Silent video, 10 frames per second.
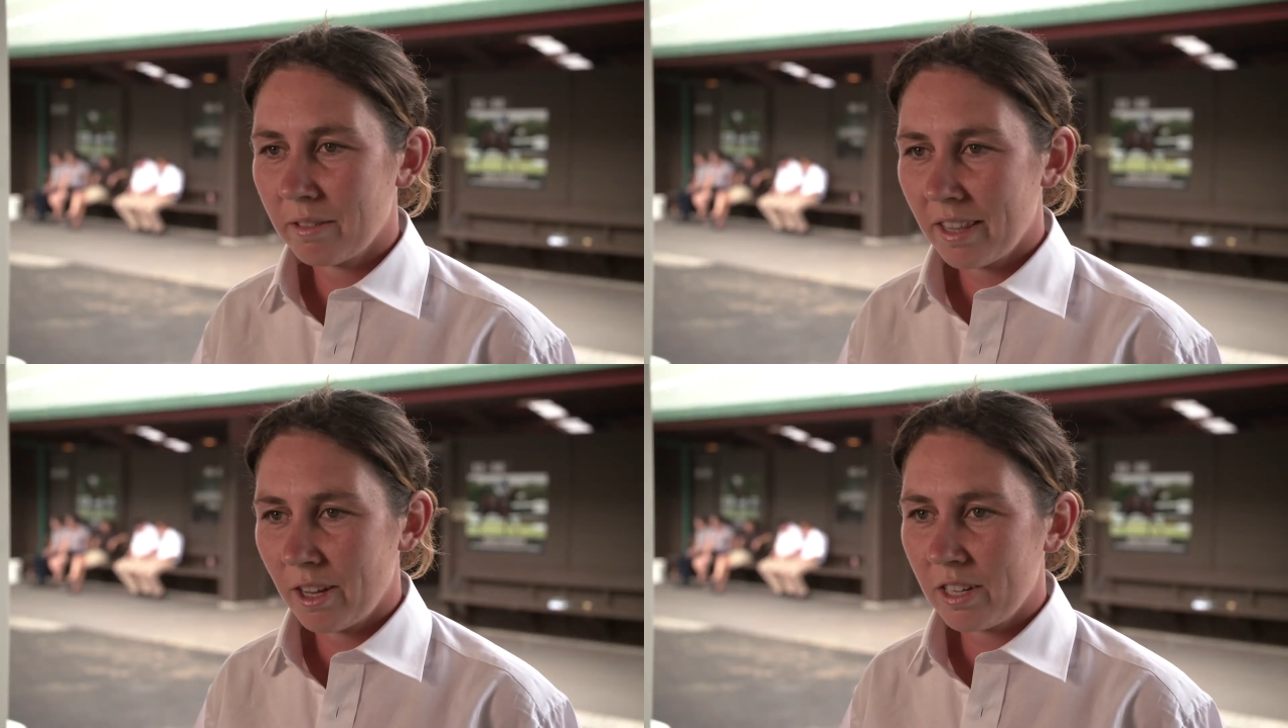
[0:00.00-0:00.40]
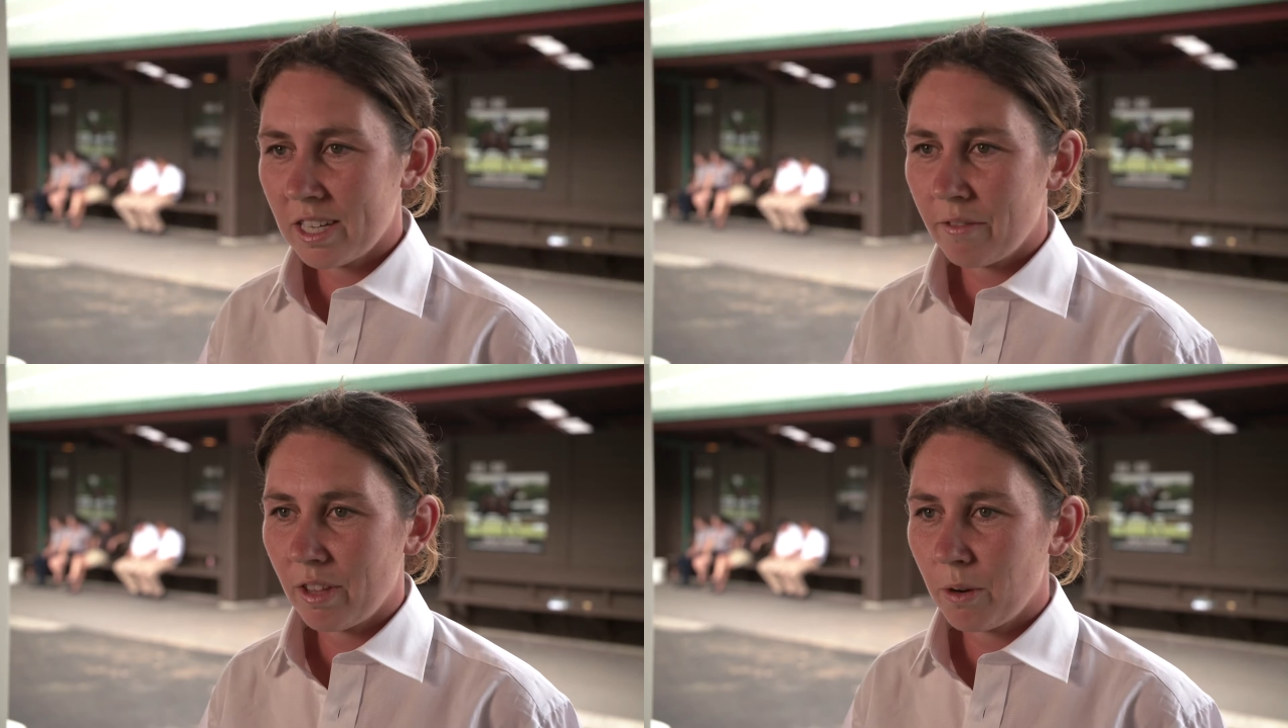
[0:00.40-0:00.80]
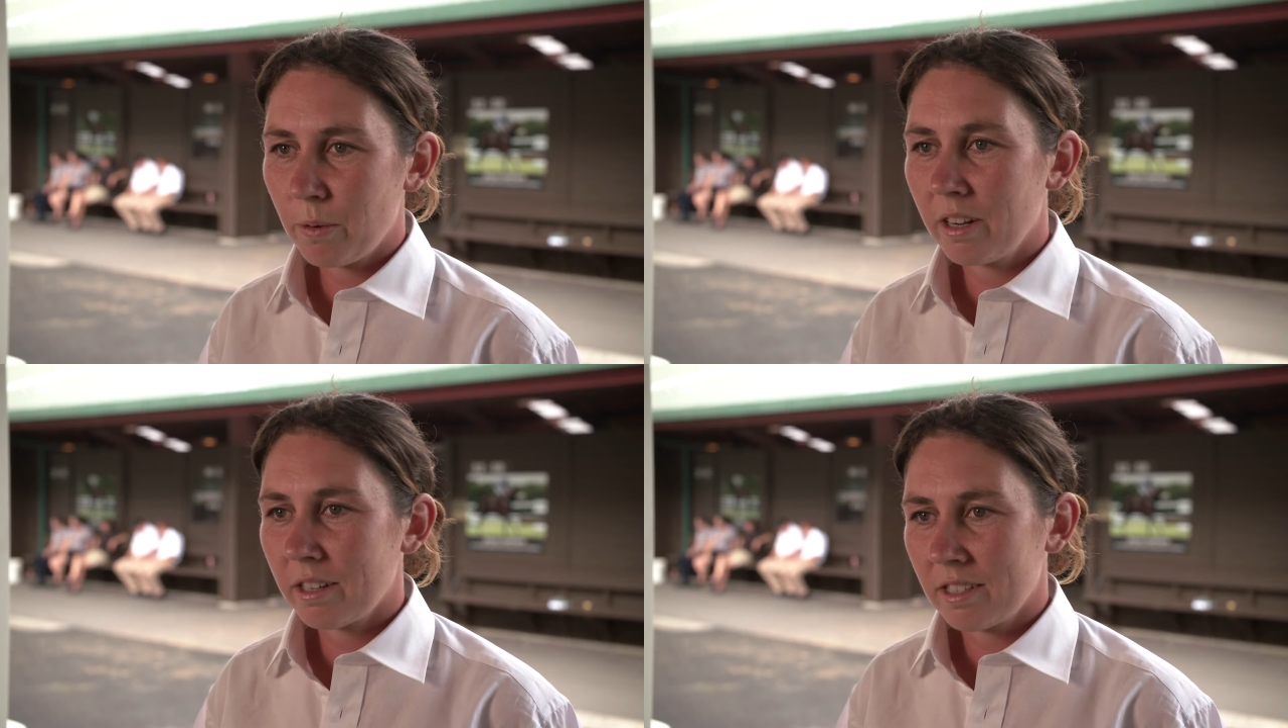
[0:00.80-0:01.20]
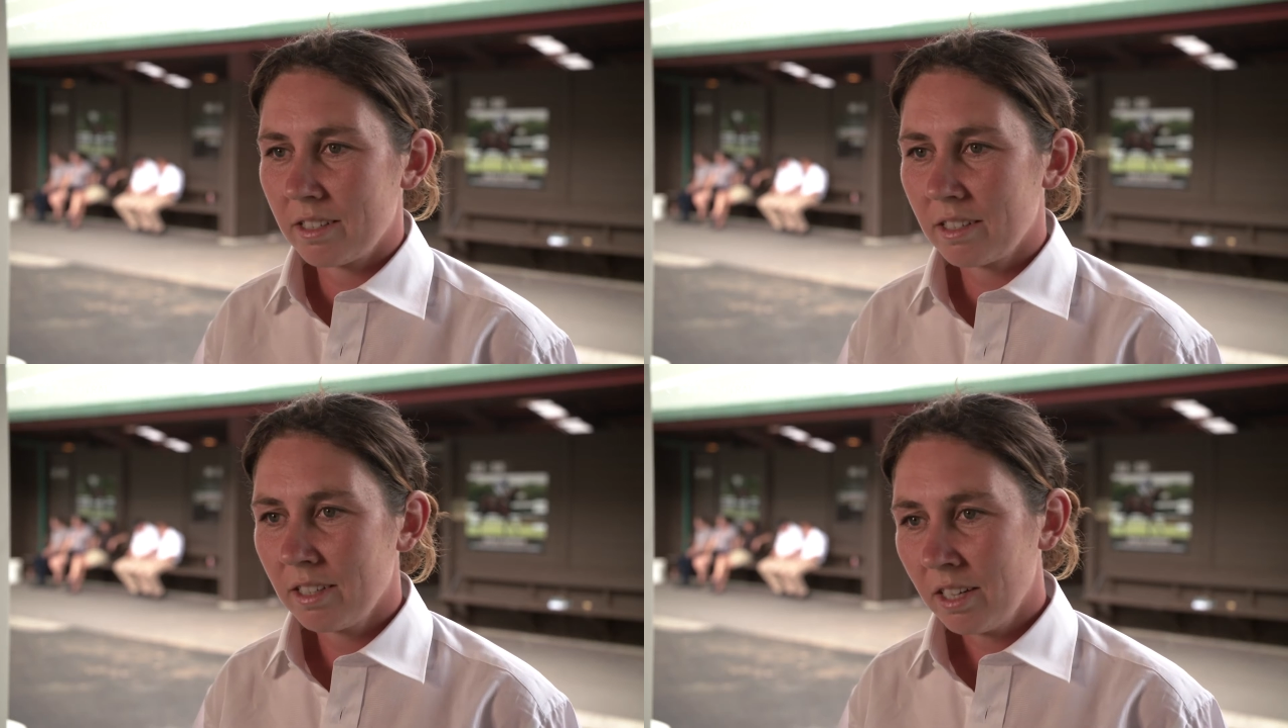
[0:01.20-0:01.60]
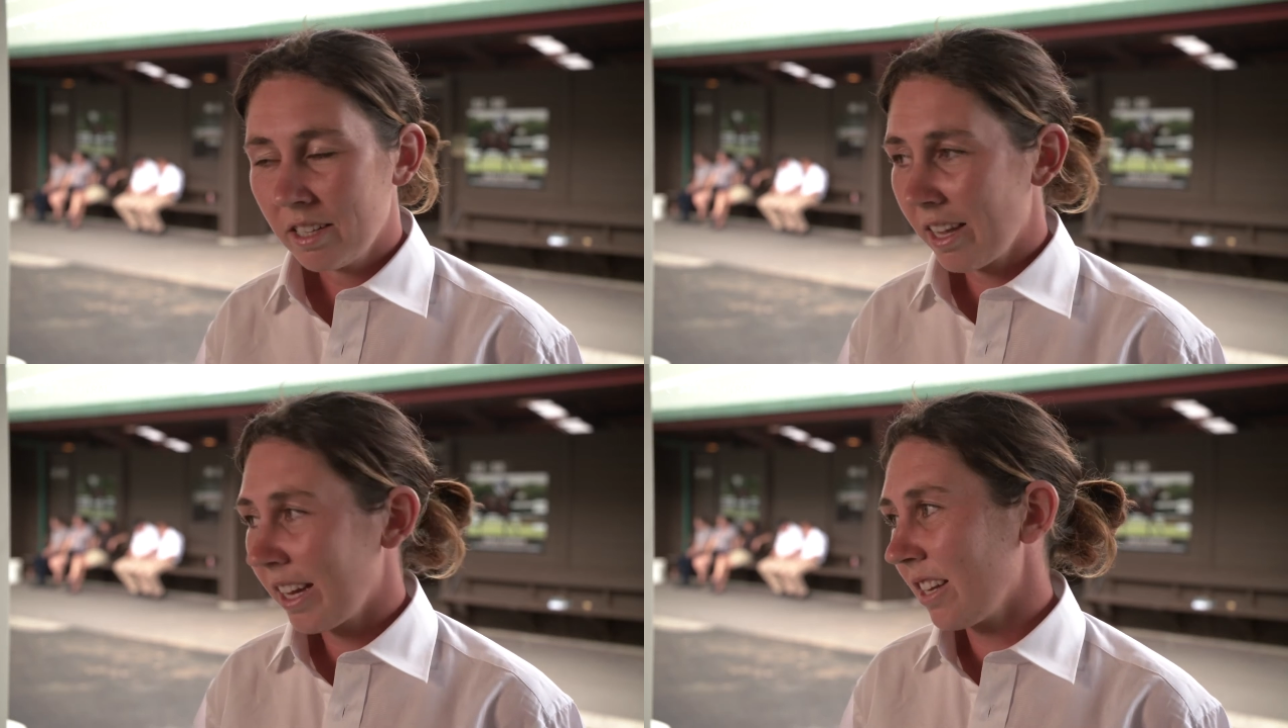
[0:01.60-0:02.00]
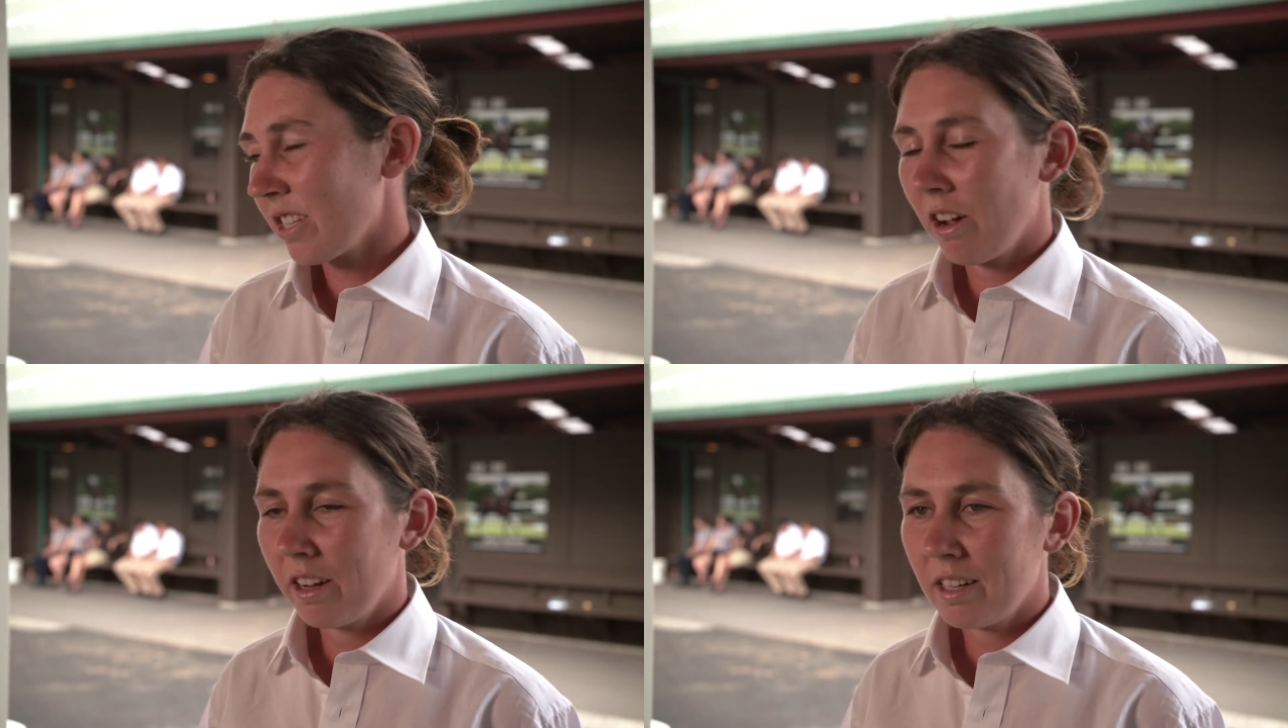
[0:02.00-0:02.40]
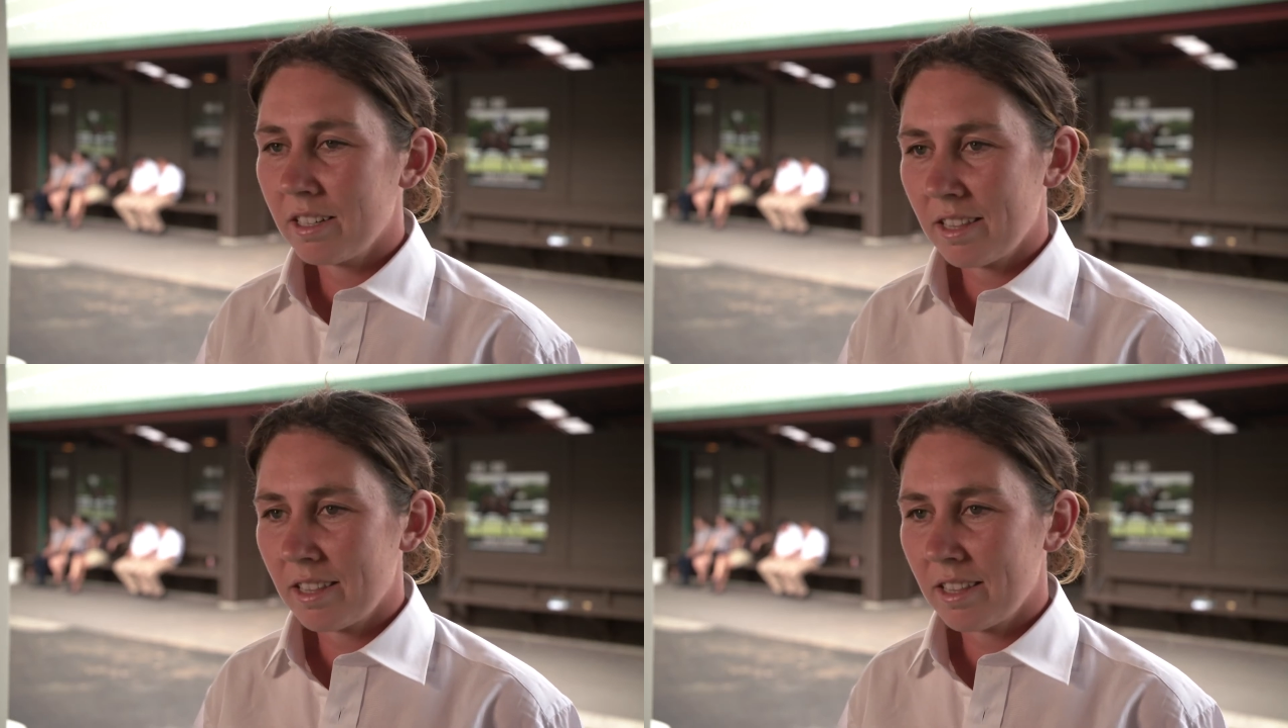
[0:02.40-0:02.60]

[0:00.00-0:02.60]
they each have their quirks, and they get tired.